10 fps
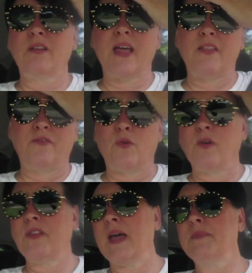July the
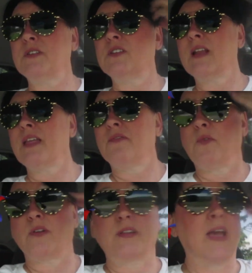4th. Happy July the
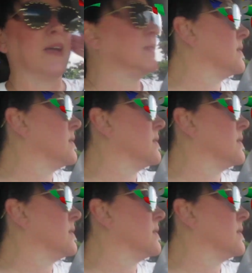4th, guys.